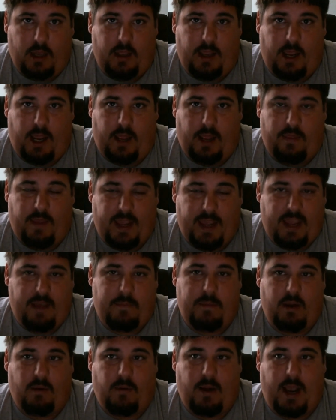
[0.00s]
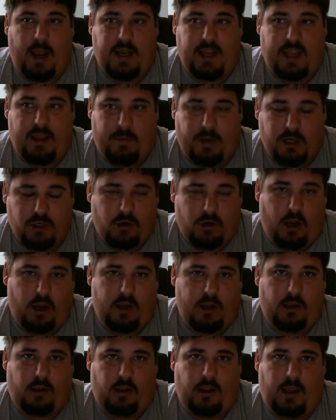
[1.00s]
and they gave me a ride to get my truck,